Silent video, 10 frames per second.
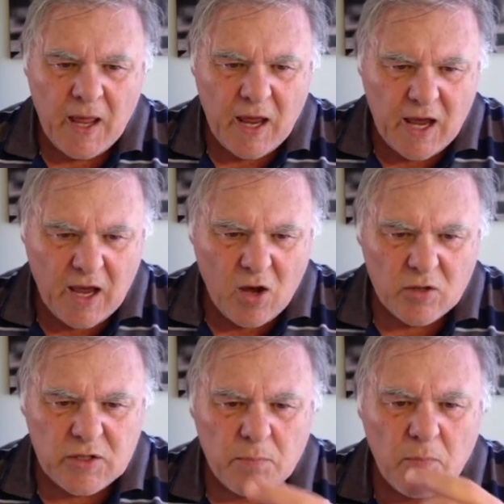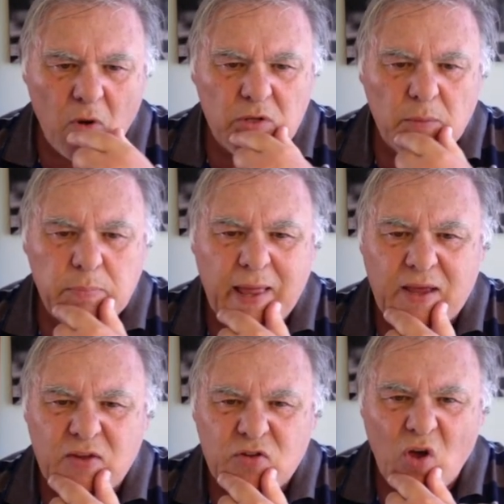on the
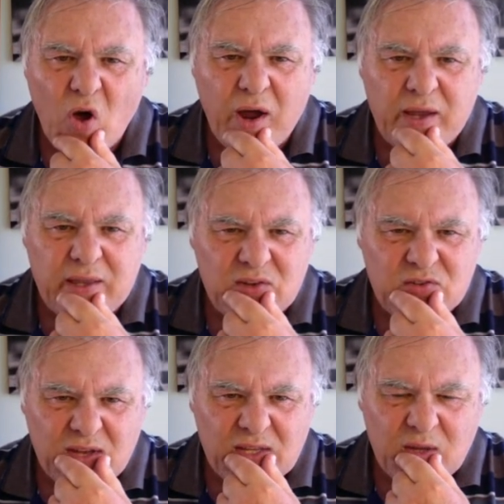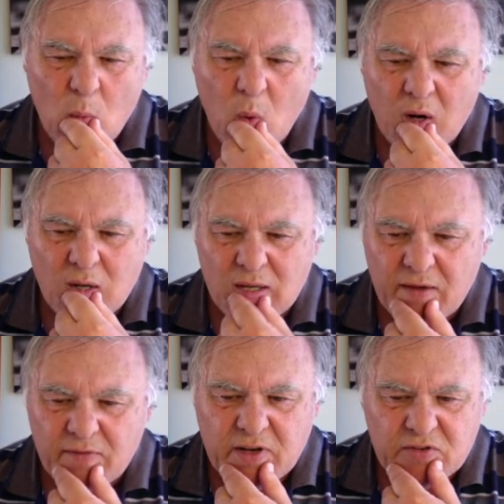black side and suddenly white will
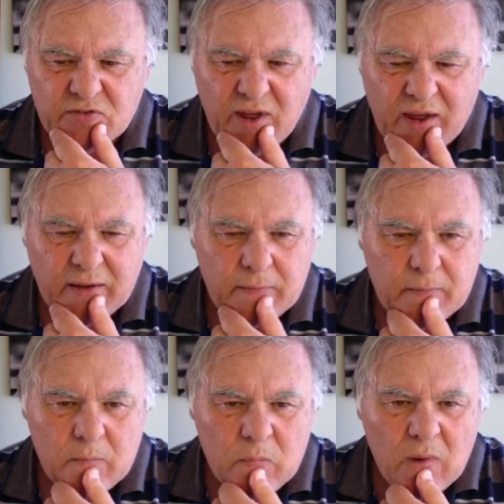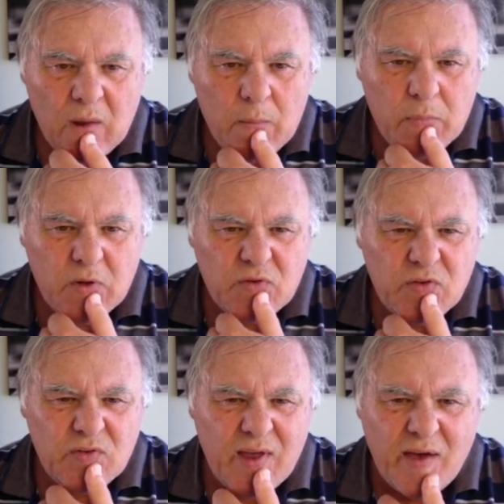have an attack because
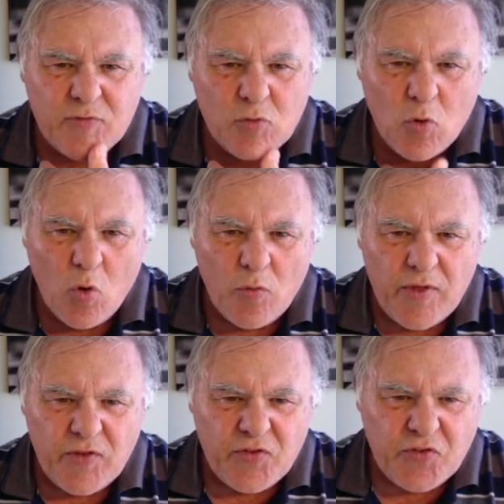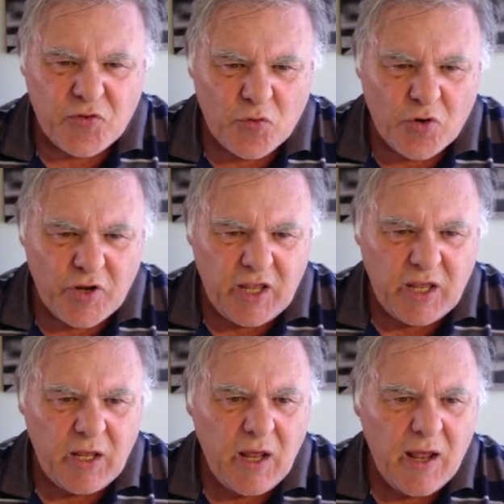after all there's
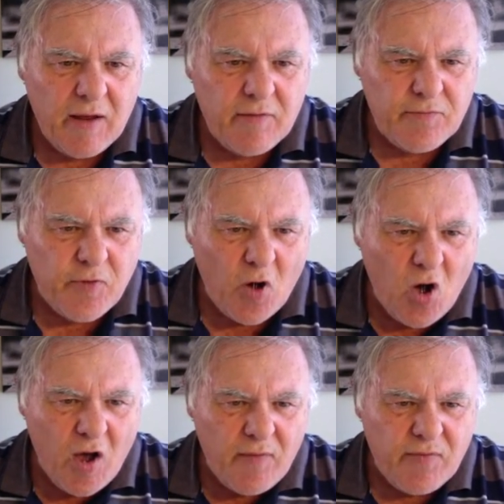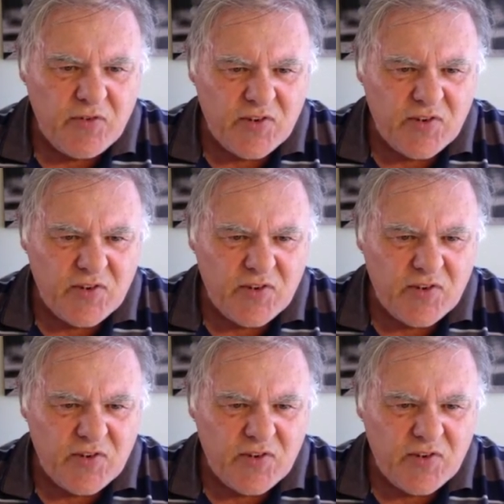3 and 5 is